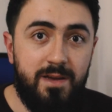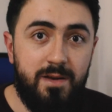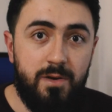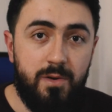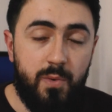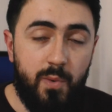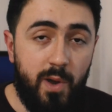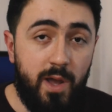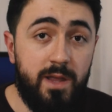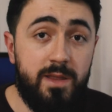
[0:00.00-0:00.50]

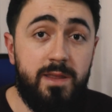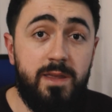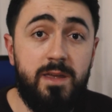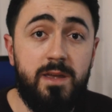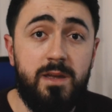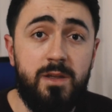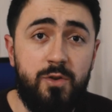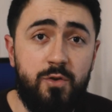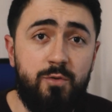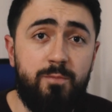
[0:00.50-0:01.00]
creating
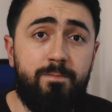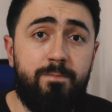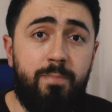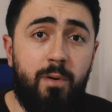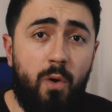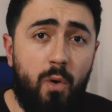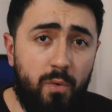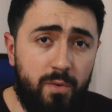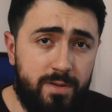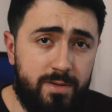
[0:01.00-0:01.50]
new
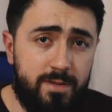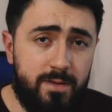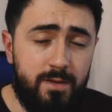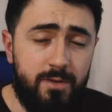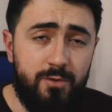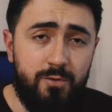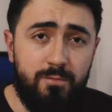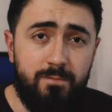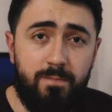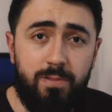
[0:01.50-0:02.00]
posts,
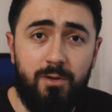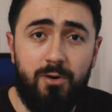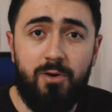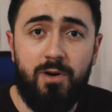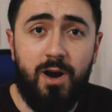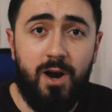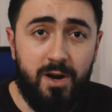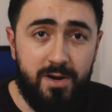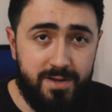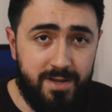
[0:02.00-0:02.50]
new
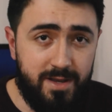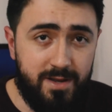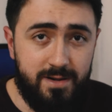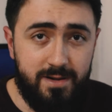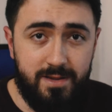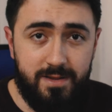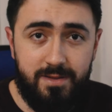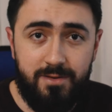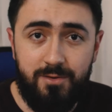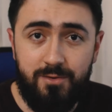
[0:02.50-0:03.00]
blog
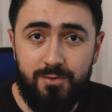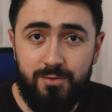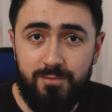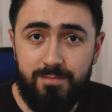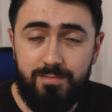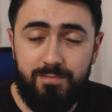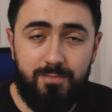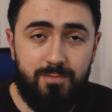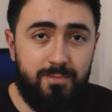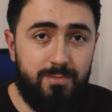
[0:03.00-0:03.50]
articles, new